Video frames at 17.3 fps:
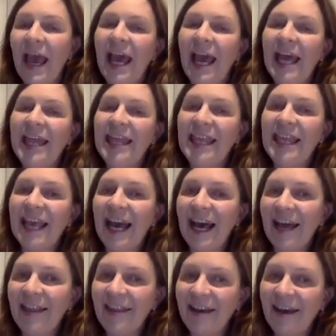and the
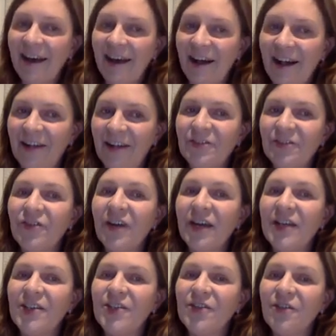other half
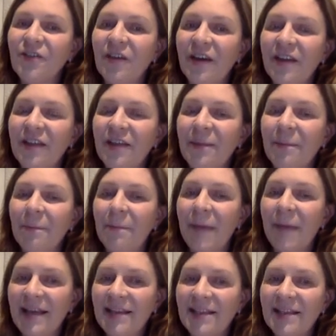tries to find the
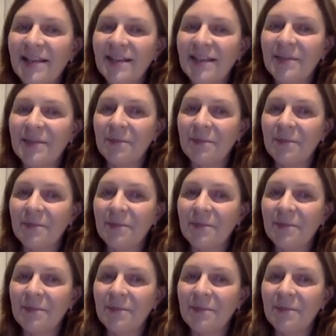best